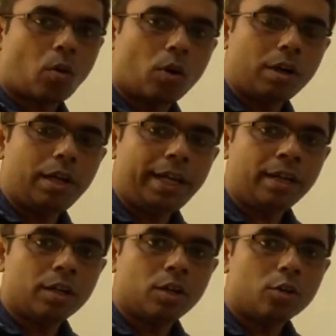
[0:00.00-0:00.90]

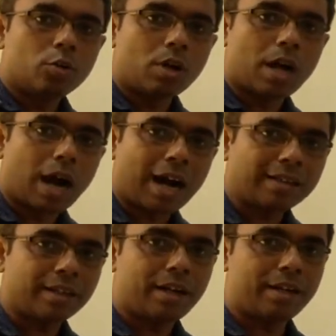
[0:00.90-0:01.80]
Only to to guard
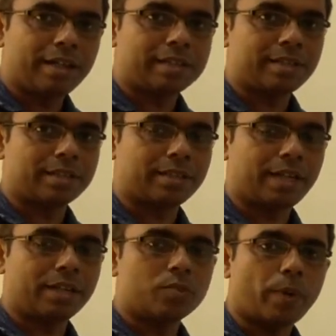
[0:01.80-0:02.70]
the critical section.
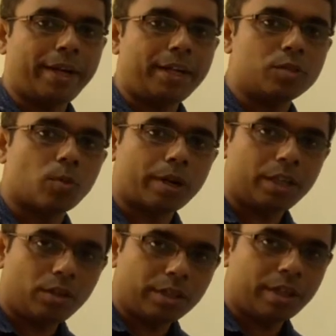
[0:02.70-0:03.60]
That is, when it is
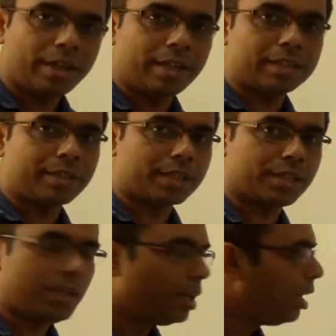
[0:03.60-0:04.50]
working on the critical
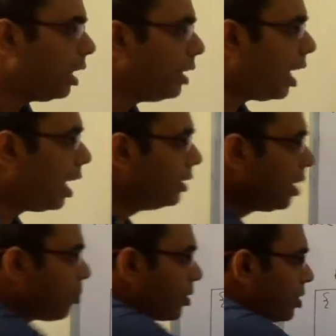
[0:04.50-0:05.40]
section, the
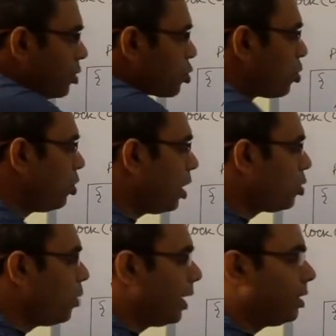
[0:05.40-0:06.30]
other process should
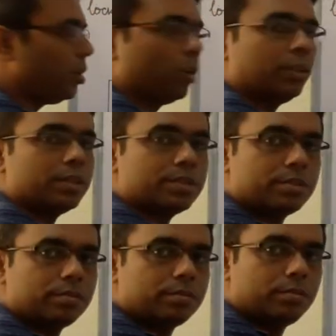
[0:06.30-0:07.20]
not do anything on this.